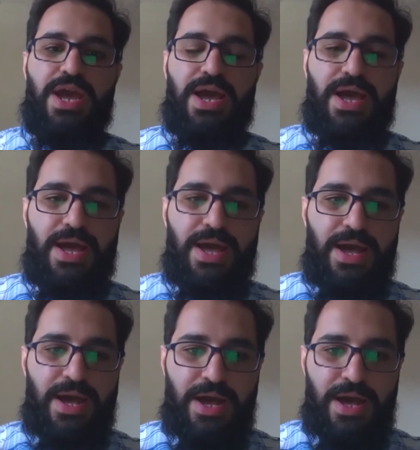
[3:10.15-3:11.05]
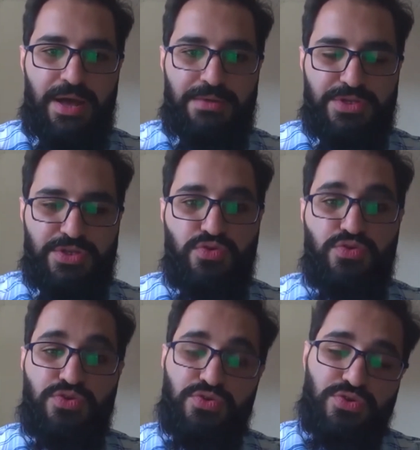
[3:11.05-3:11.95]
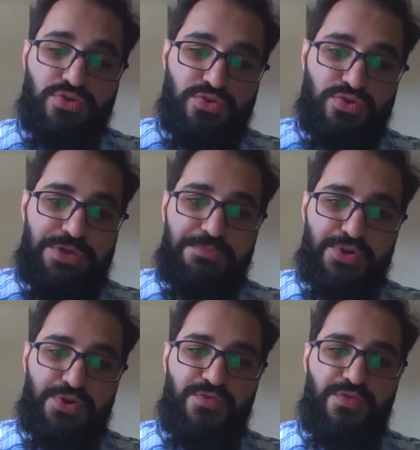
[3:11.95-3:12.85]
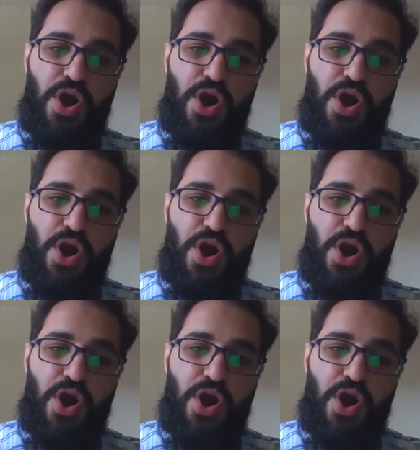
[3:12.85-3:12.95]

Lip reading: to improve